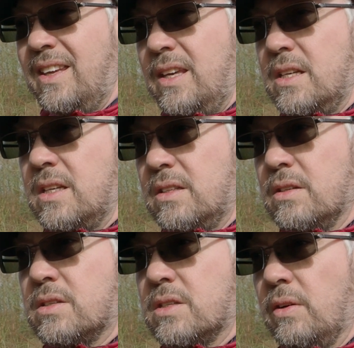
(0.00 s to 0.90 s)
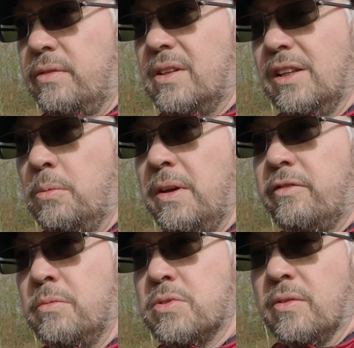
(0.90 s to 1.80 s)
Yes, it does suffer a little bit
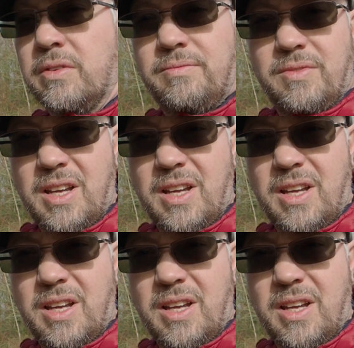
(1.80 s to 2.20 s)
from sort of